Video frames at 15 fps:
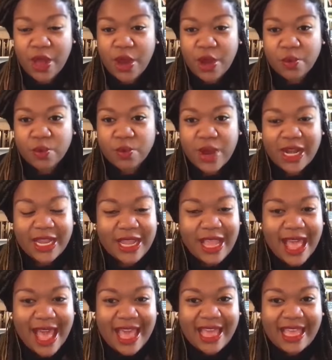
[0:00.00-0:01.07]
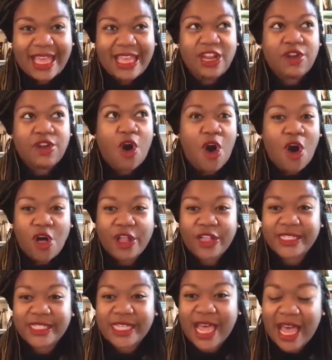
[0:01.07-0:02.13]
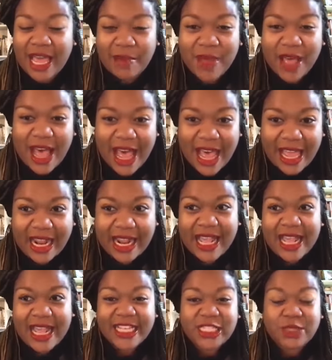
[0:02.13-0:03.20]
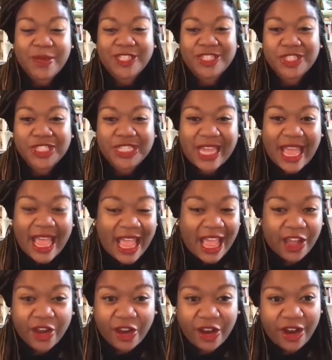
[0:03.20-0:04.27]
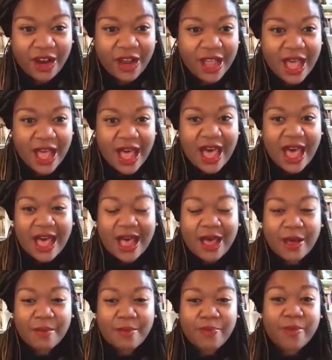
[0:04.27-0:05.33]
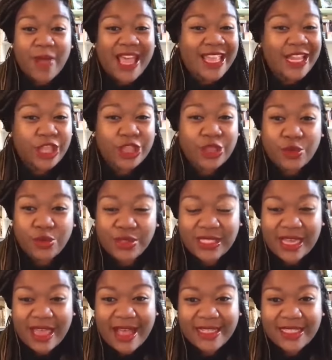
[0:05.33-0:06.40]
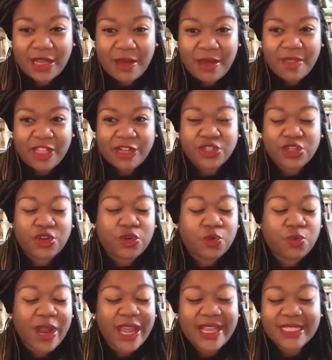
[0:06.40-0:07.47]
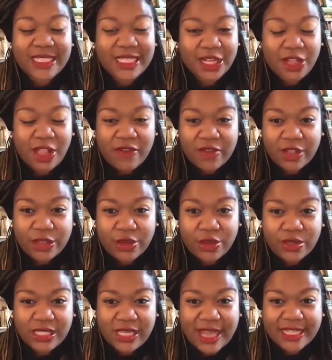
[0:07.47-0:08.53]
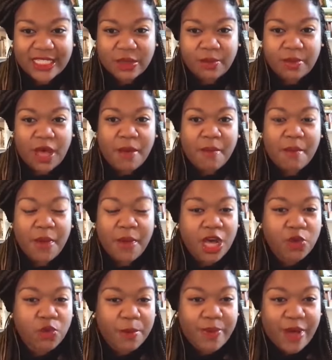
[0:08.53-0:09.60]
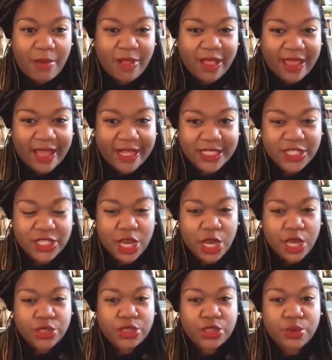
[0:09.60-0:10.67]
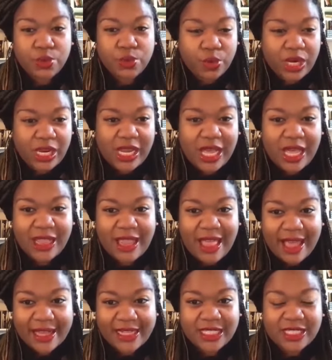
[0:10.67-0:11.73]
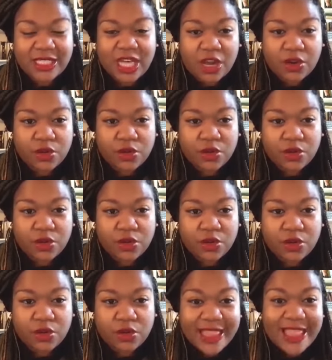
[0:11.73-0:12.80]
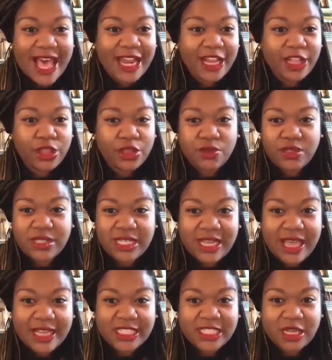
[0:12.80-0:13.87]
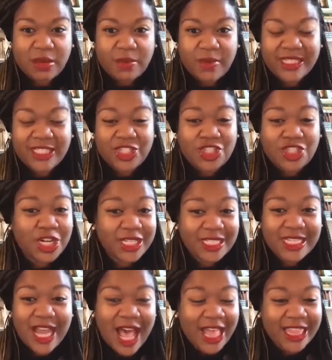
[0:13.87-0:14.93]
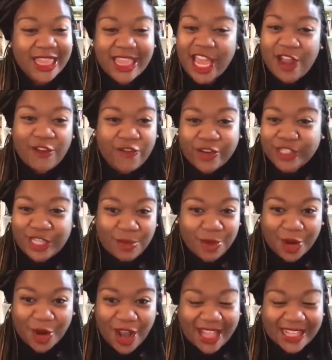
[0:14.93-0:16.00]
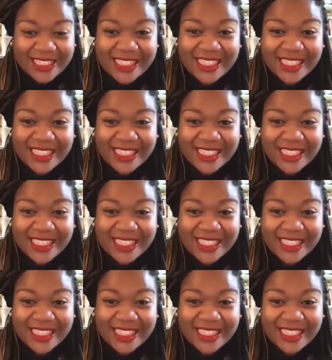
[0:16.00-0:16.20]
running at an all-time high, especially anger, enthusiasm. There's a great deal of enthusiasm among Republicans to re-elect Donald Trump. That enthusiasm is just not there for Democrats.